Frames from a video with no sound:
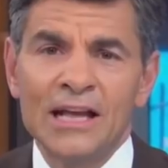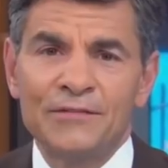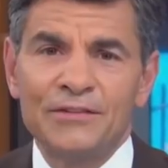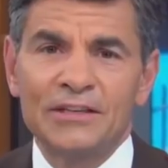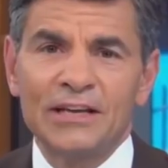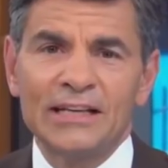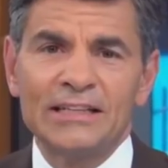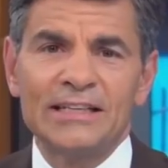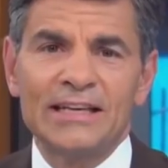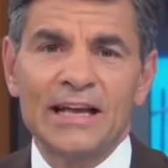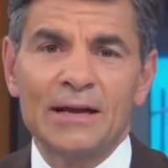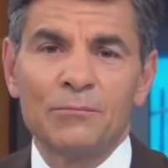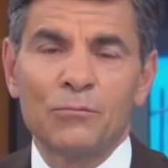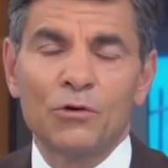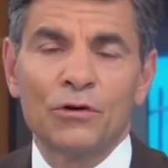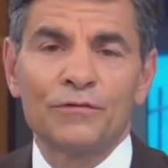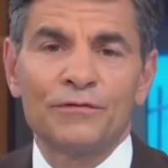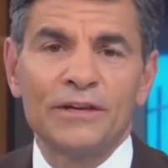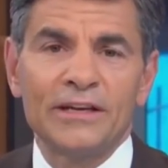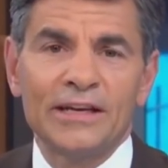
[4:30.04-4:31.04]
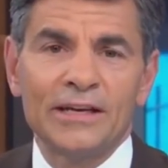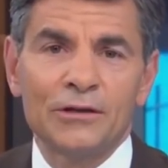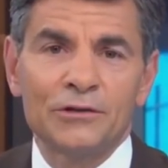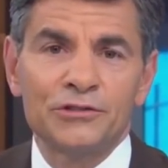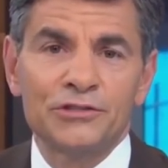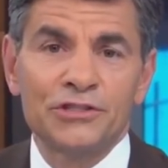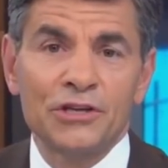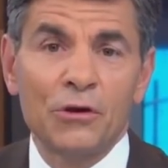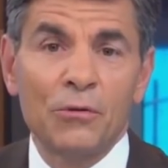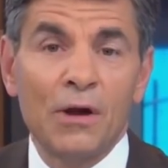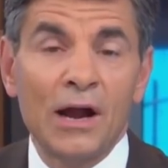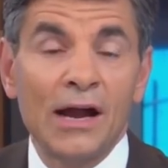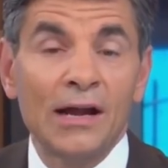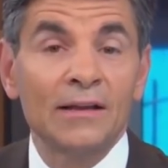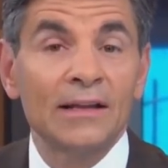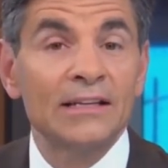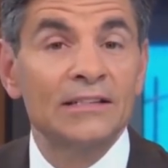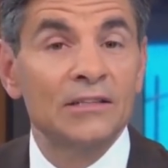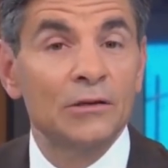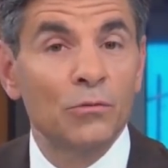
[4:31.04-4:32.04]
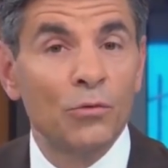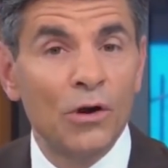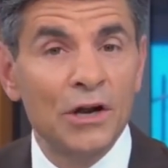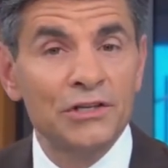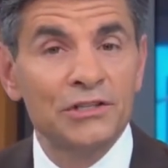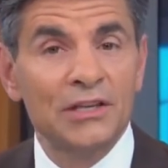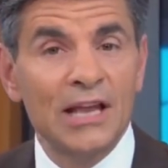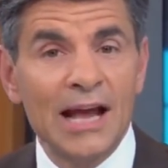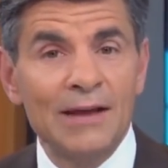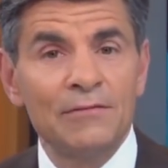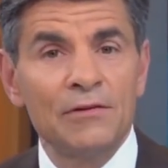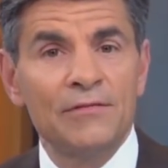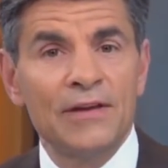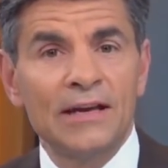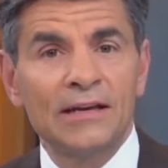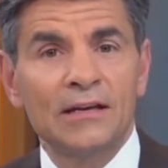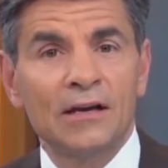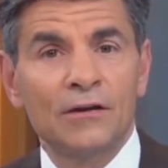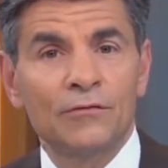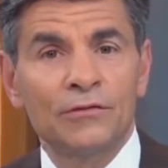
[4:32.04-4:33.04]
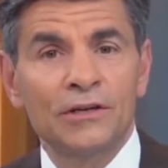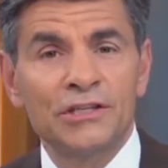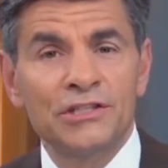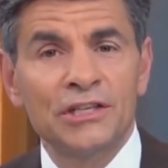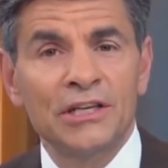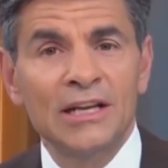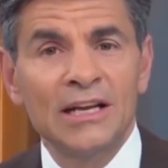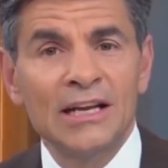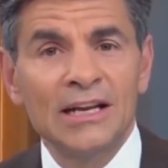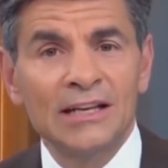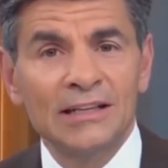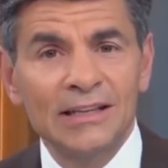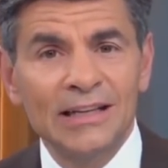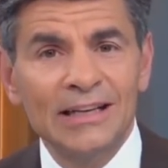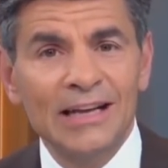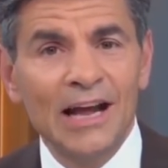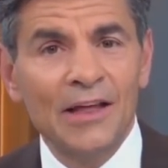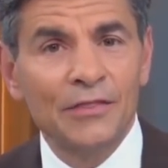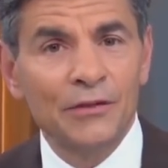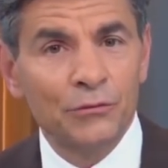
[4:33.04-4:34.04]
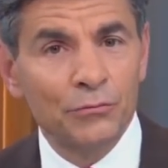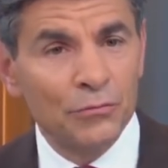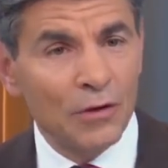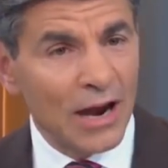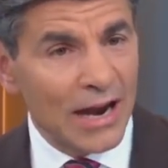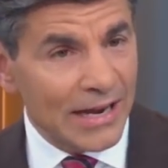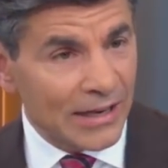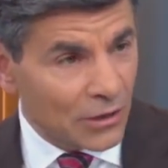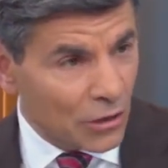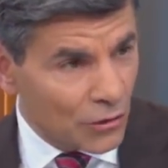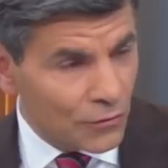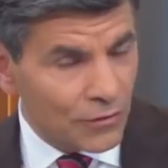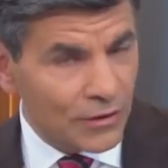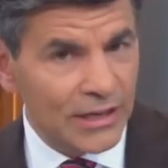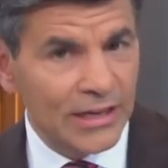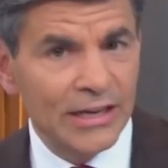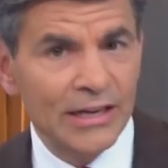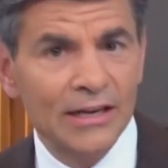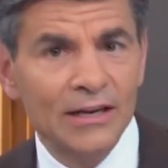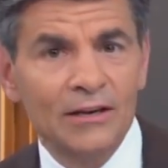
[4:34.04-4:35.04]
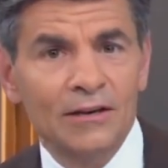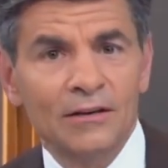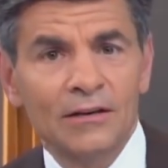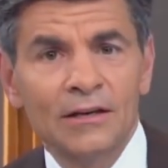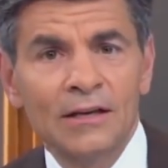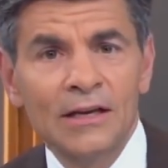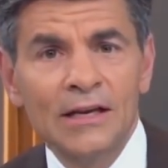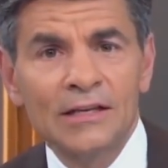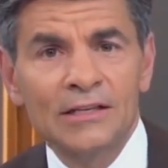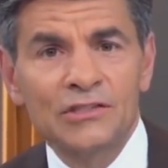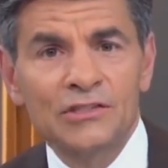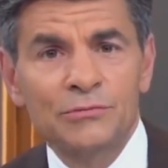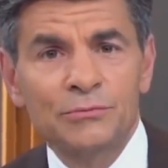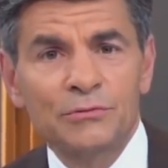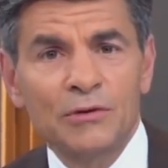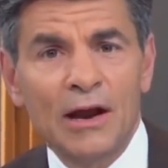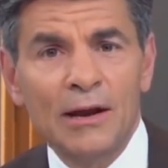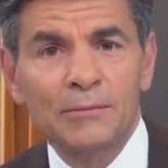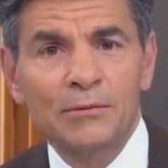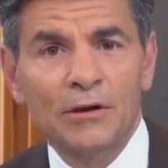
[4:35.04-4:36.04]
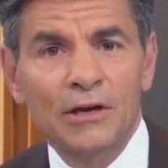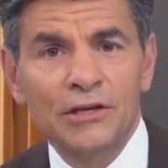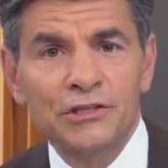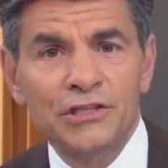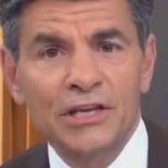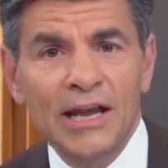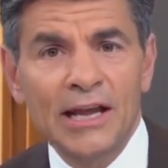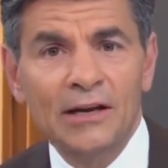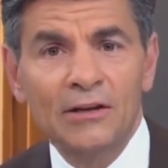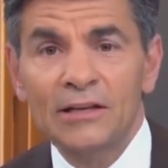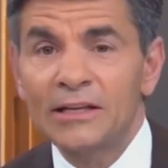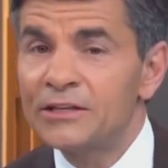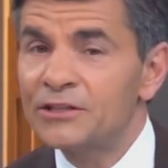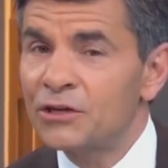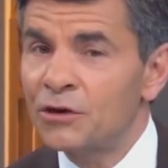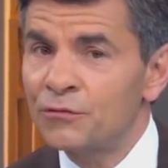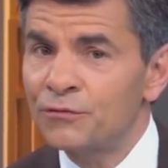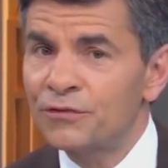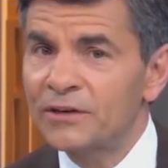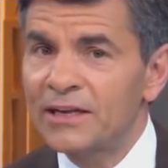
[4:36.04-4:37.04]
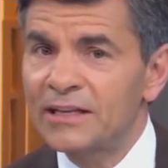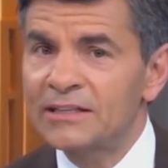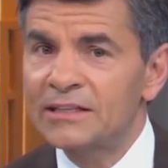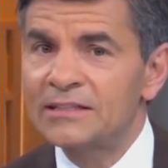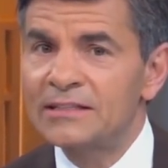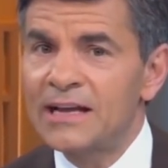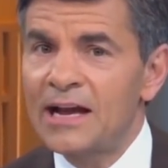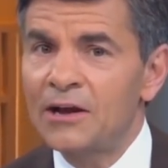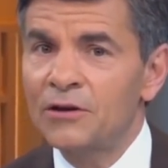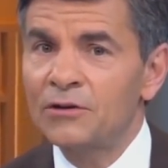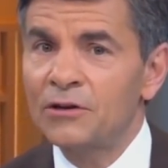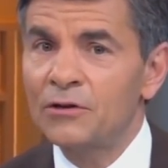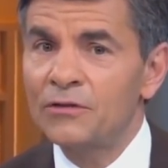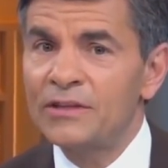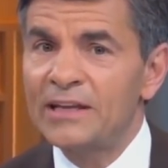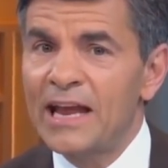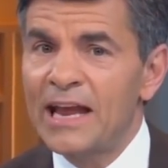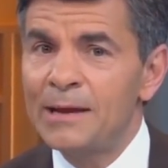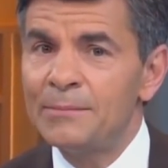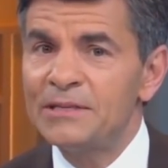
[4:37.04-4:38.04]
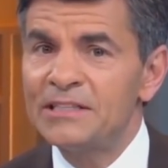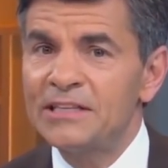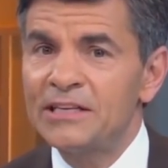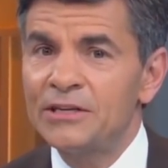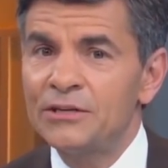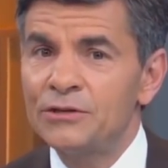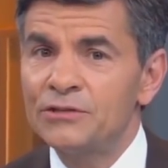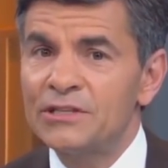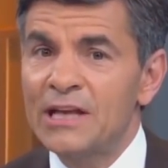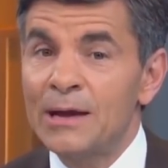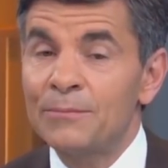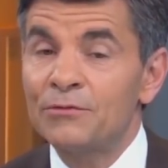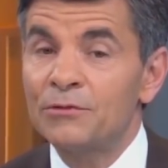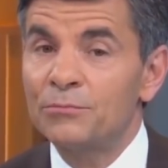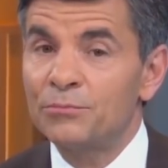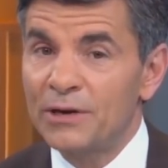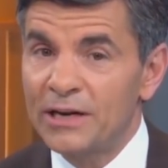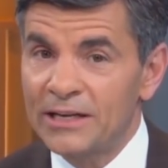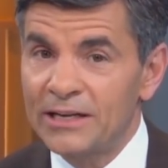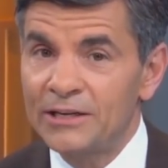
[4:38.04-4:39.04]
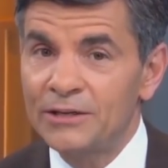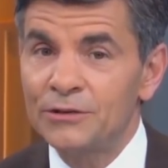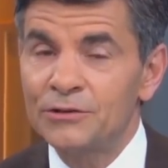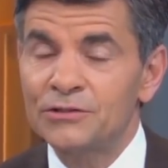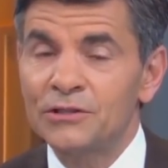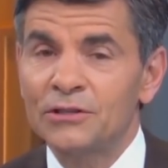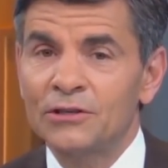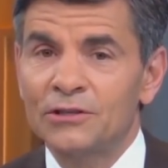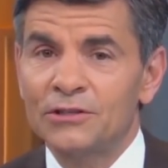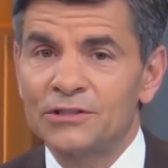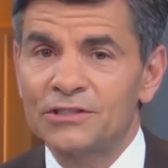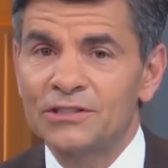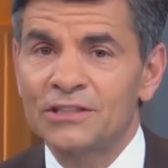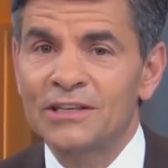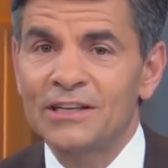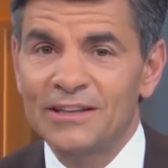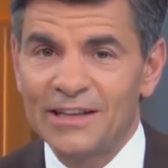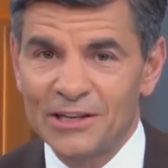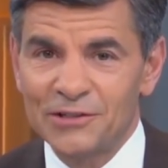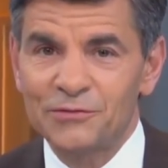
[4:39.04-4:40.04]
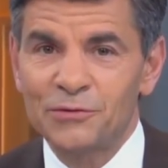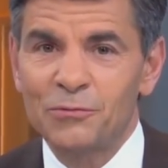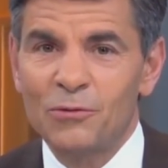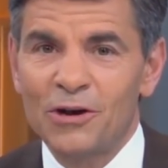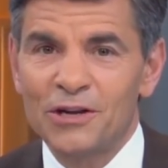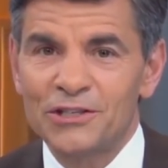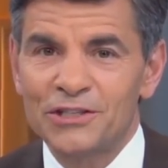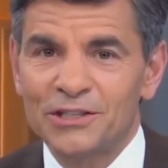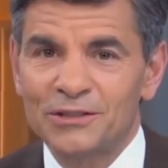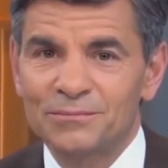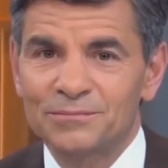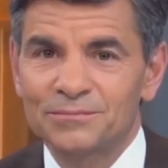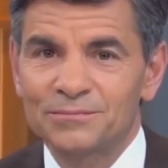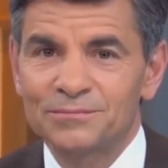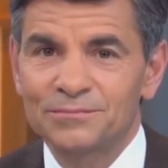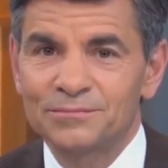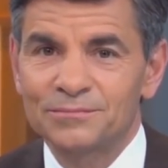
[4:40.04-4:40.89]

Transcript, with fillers: If you'd like to get more videos, show highlights, and watch live event coverage, click on the right over here to subscribe to our channel. And don't forget to download the ABC News app for breaking news alerts. Thanks for watching.